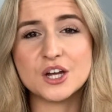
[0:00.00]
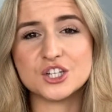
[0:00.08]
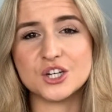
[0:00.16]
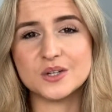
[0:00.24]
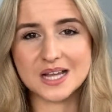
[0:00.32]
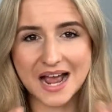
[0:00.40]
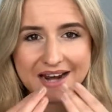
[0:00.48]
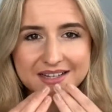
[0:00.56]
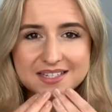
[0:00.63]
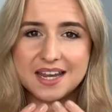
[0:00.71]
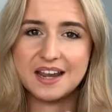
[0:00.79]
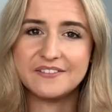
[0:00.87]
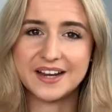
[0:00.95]
due to
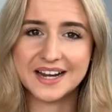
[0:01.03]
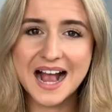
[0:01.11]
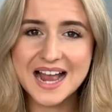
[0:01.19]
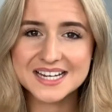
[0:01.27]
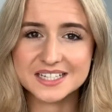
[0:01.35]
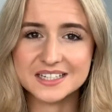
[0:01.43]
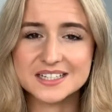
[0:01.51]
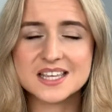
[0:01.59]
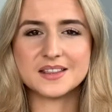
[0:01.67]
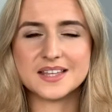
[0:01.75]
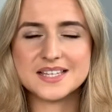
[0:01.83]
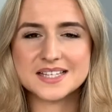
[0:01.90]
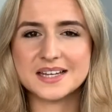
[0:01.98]
anterior guidance.
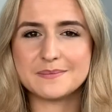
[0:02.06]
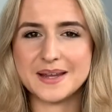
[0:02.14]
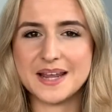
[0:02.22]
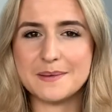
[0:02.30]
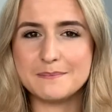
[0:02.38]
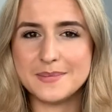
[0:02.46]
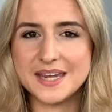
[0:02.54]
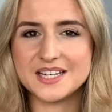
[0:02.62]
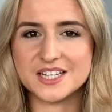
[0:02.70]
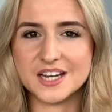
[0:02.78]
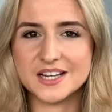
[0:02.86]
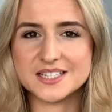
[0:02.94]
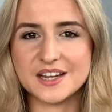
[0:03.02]
This can be immediate